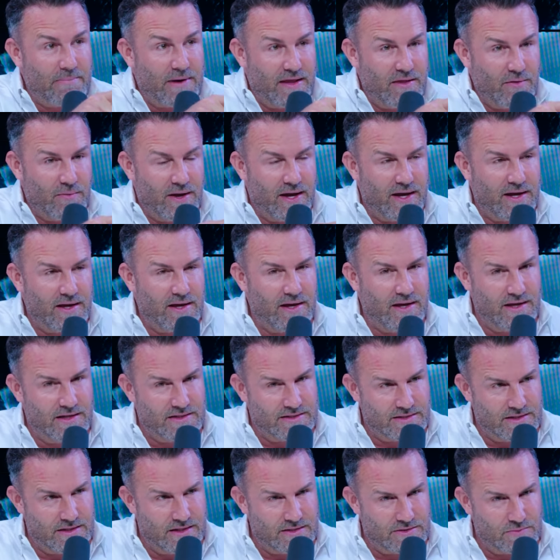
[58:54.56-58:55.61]
by the way,
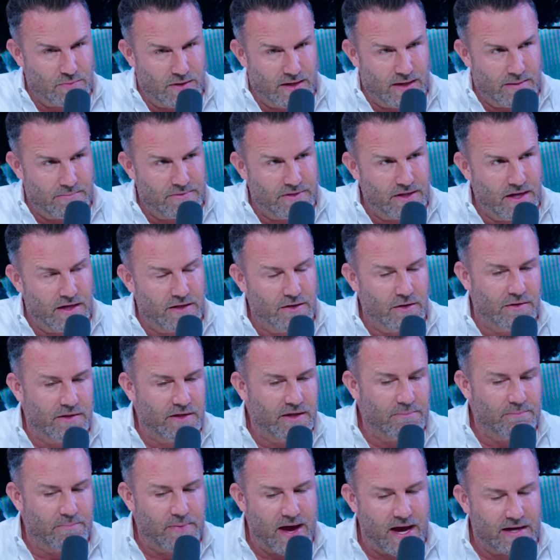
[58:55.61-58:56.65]
is is when I'm done. No, the
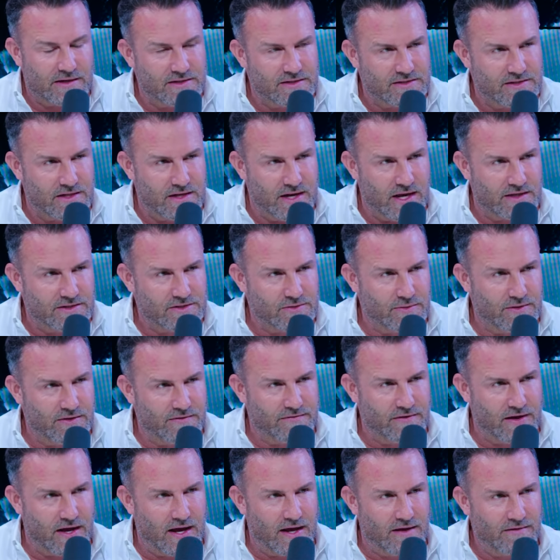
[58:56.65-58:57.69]
impact is the next three to
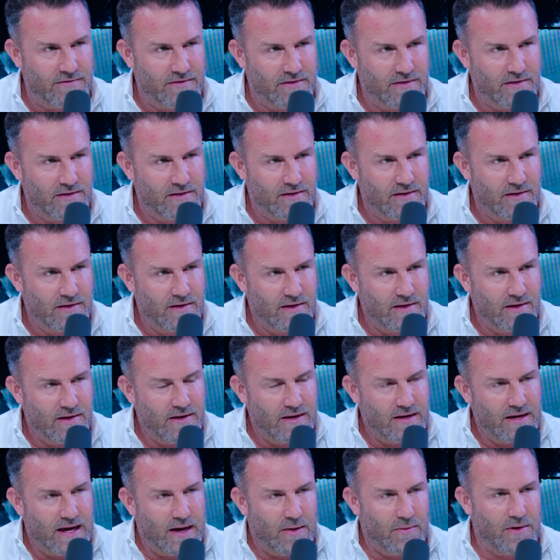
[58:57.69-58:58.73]
five.
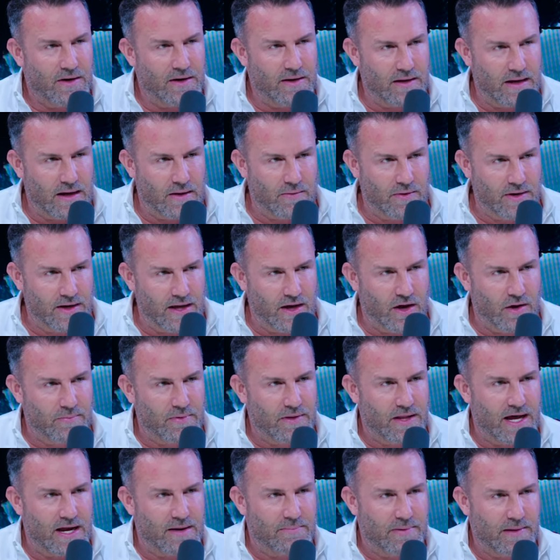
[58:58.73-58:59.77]
I want to I want to help a
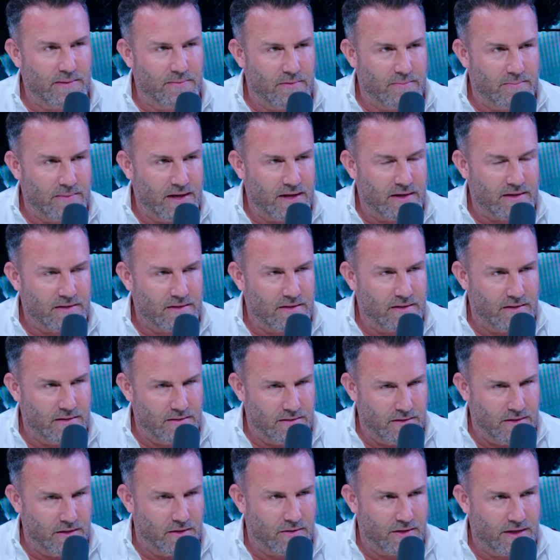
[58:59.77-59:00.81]
lot of people make
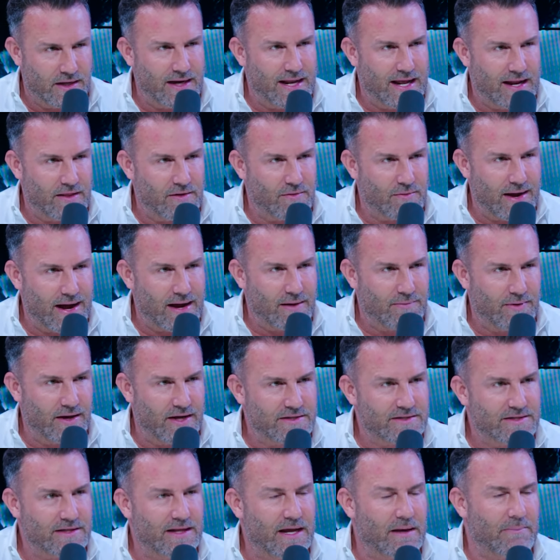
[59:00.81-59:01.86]
you know get out of the rat
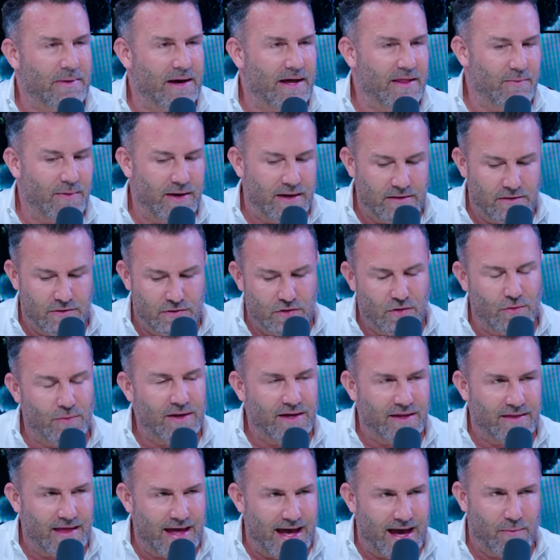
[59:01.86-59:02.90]
race. Now, by the way,
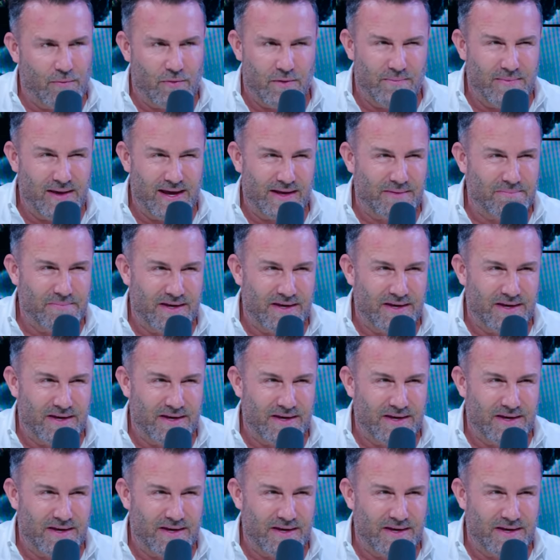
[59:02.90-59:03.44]
doing that will make